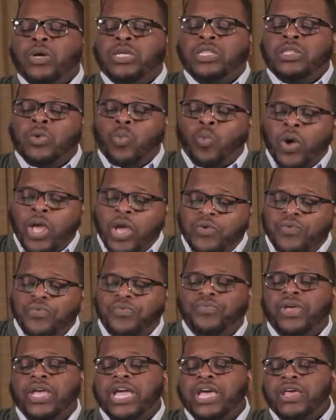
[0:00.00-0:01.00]
whether well
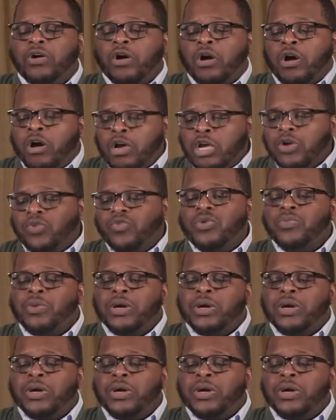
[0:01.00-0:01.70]
fed or hungry,